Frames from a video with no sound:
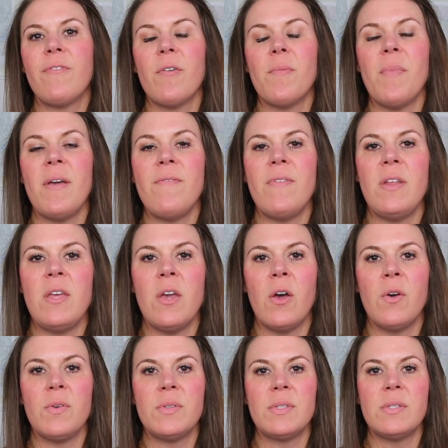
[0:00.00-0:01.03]
from my
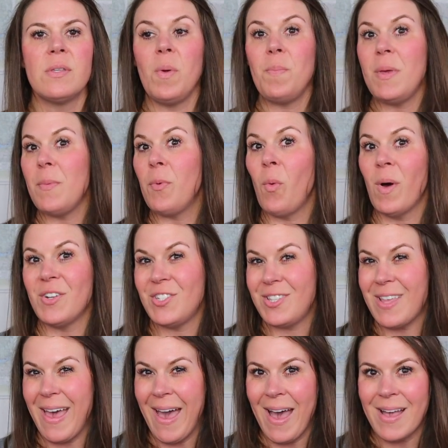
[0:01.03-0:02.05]
videos when people watch
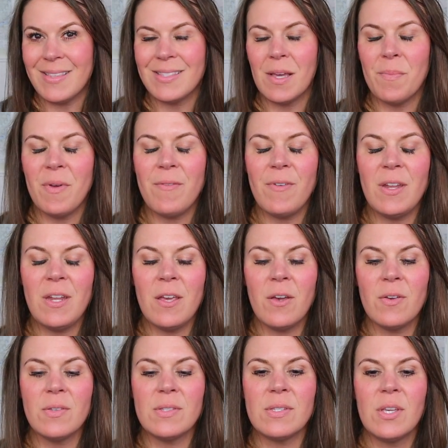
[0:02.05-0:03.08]
the ads on my
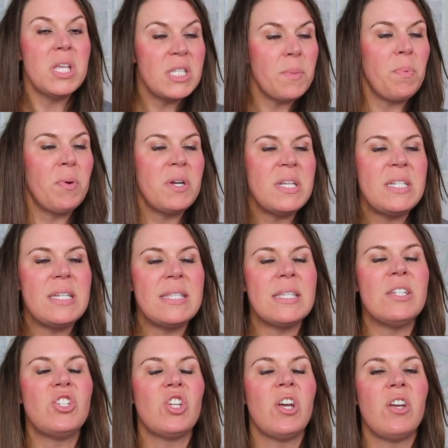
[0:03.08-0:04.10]
videos. It's a pretty
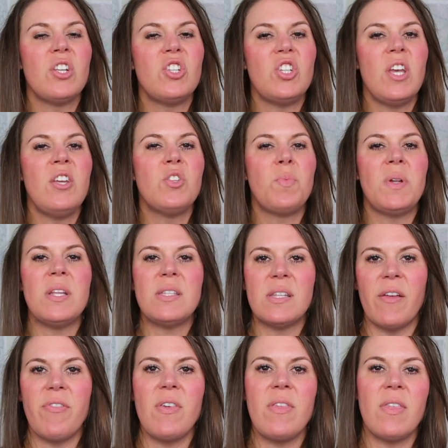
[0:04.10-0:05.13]
decent chunk of change but it's
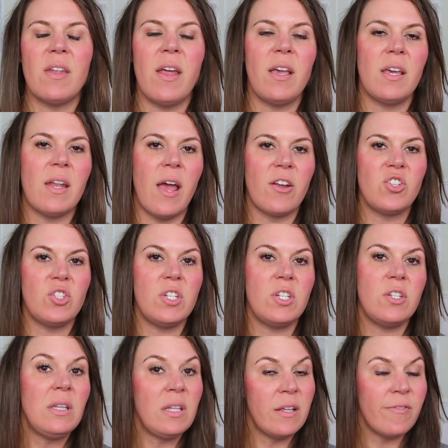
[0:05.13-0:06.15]
nothing that I could actually
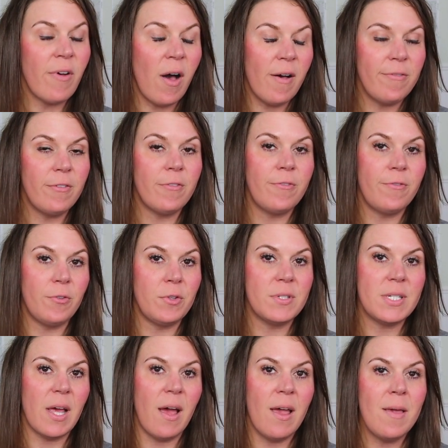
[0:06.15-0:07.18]
live off of
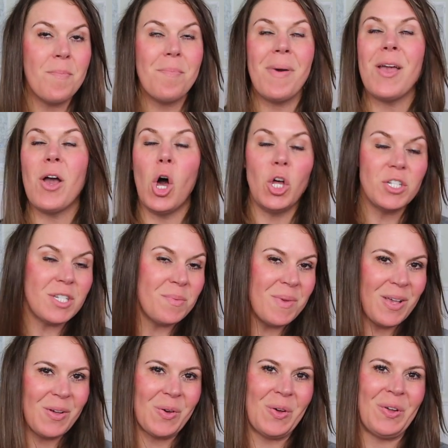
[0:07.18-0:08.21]
full-time. My
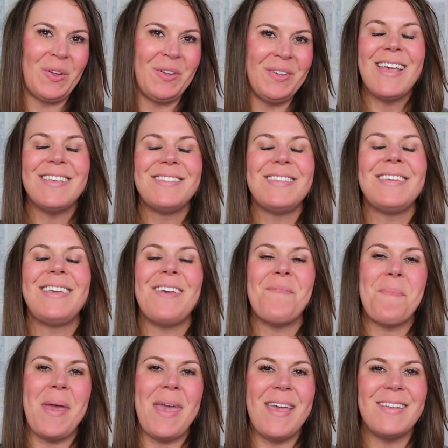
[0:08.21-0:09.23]
ultimate goal is to
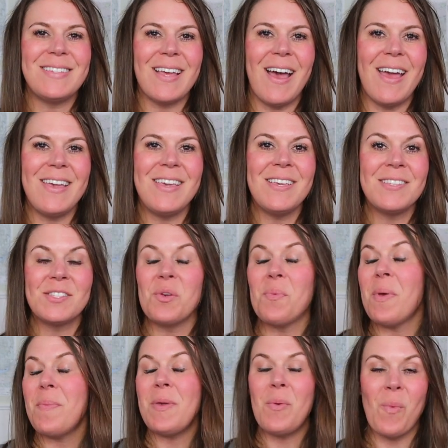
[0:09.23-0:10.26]
get paid to hiking so
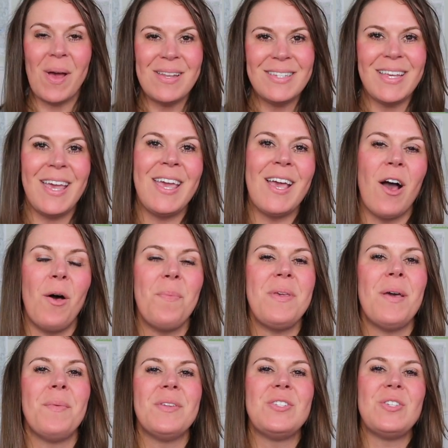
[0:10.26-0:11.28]
maybe one day I'll
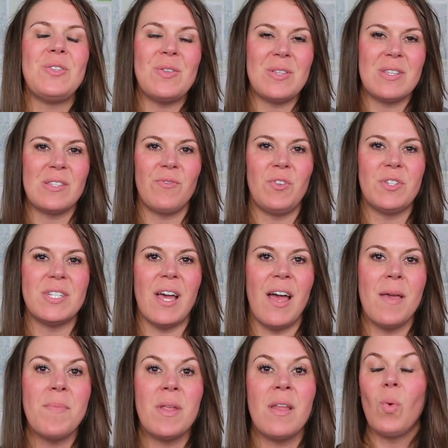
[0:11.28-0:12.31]
be able to do this
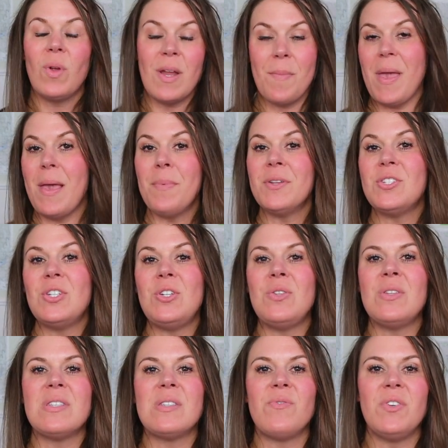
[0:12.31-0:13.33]
full-time and when I'm able to
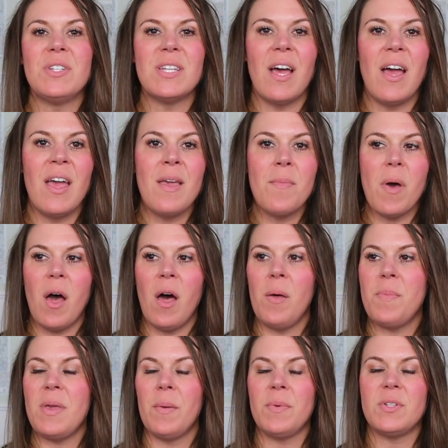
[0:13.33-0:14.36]
do this full-time I'll
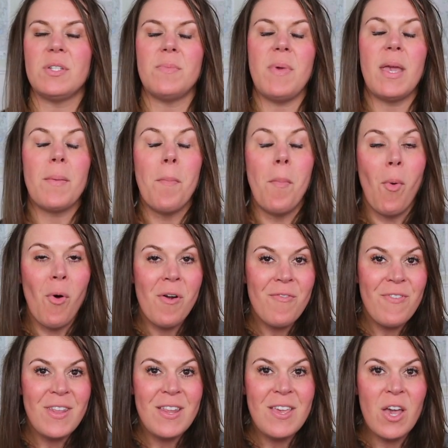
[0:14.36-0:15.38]
be able to make more
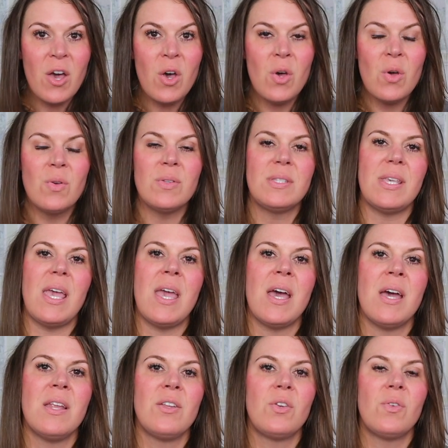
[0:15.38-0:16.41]
videos
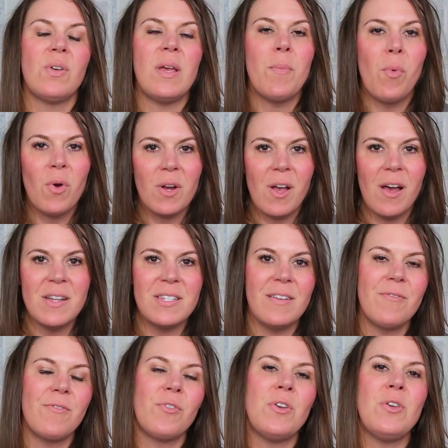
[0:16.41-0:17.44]
and create more more
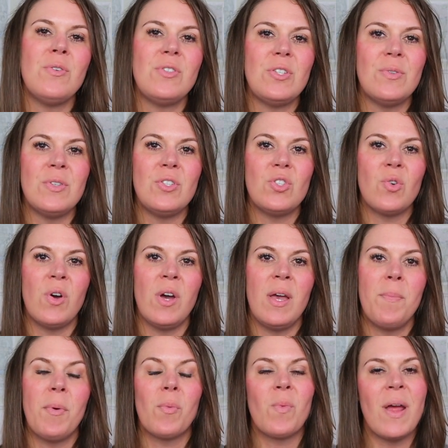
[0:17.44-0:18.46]
content for you to
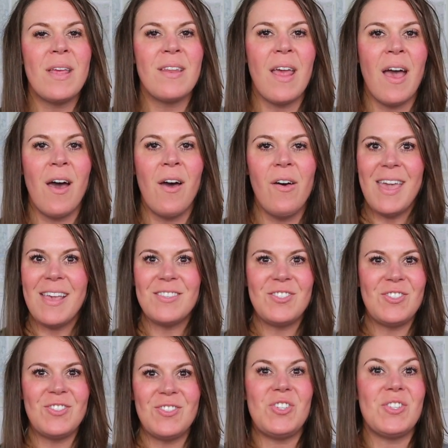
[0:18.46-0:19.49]
enjoy. But right now,
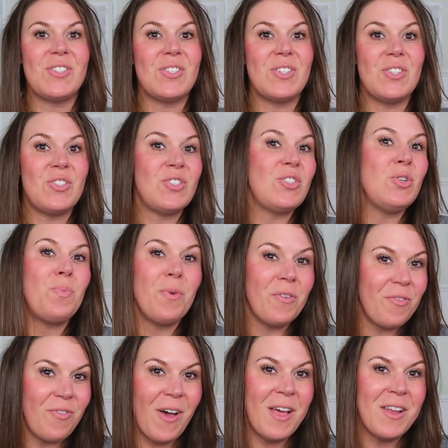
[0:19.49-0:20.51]
it's just super
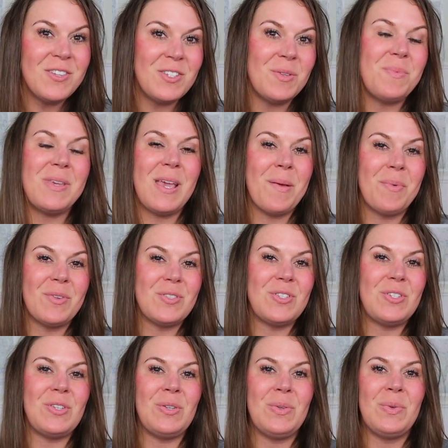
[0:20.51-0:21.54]
fun to be able
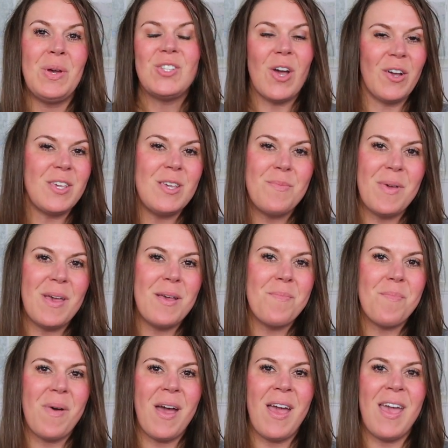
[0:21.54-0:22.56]
to
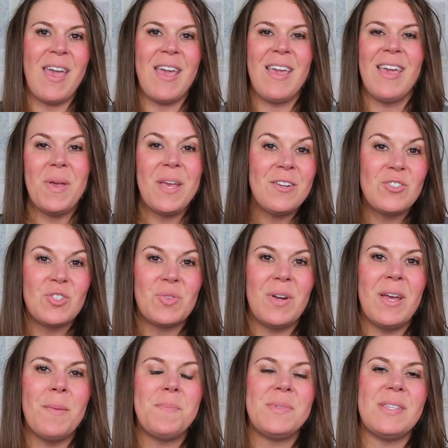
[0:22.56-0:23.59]
document my big
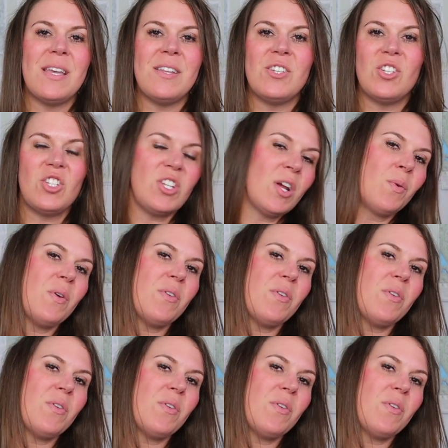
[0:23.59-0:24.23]
trips and to share